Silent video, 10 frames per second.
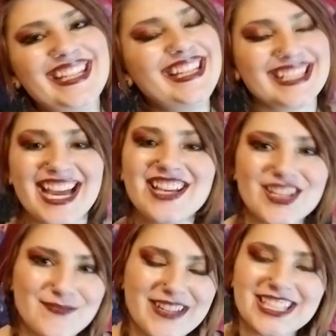Now the
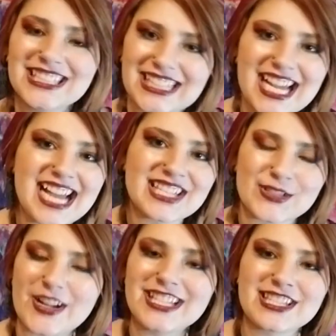middle-class
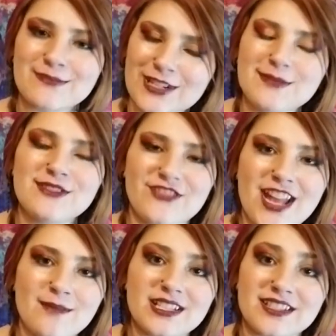white suburban
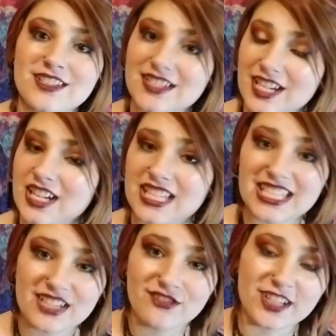families are starting
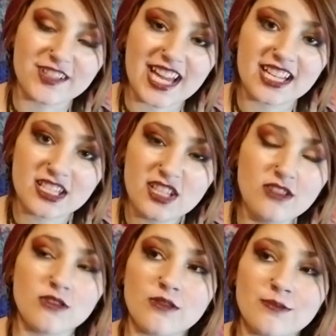to feel that
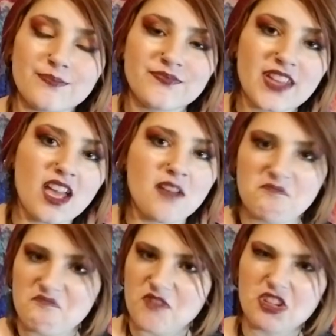too.
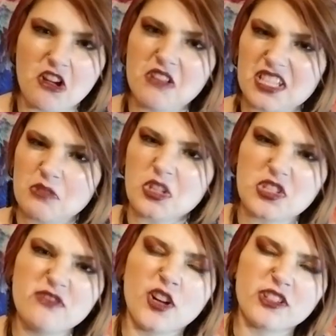You know, like the ones
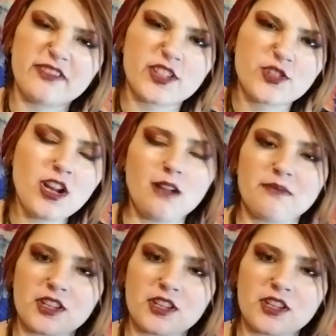who voted for Trump.